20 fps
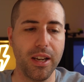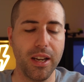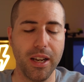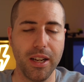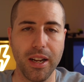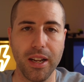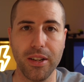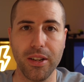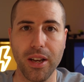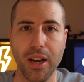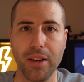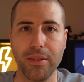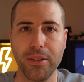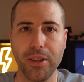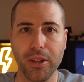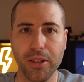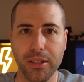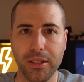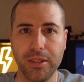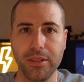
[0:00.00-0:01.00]
and then you have
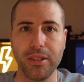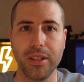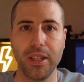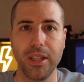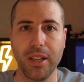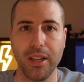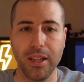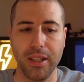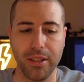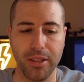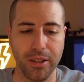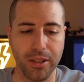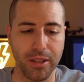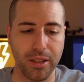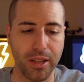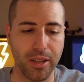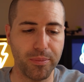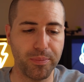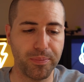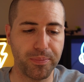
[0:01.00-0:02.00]
your
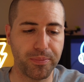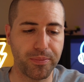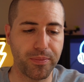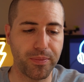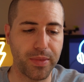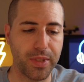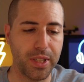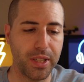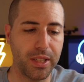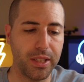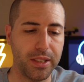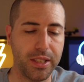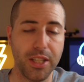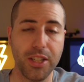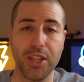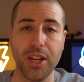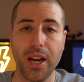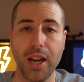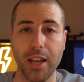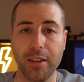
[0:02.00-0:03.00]

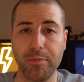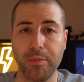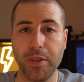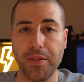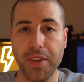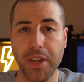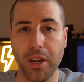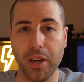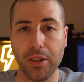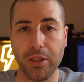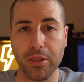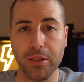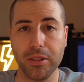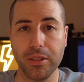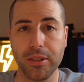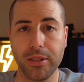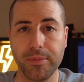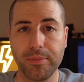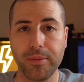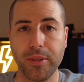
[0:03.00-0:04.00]
DJI FPV
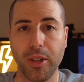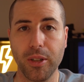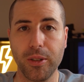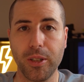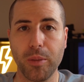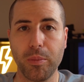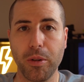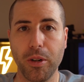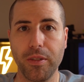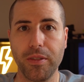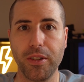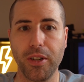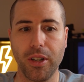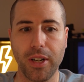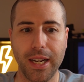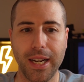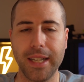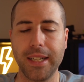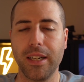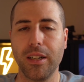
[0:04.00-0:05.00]
goggles on top of
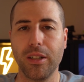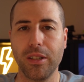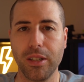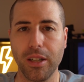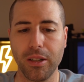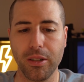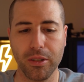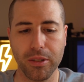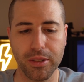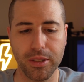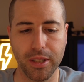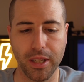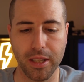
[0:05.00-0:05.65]
your analog goggles.